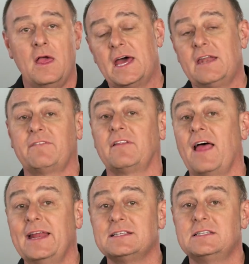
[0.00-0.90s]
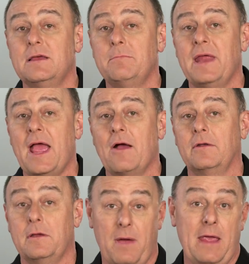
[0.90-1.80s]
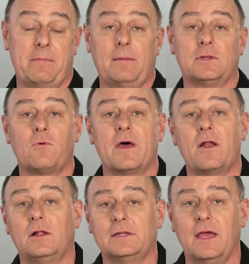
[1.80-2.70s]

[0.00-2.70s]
and if the light is dimmed down, it might be able to run all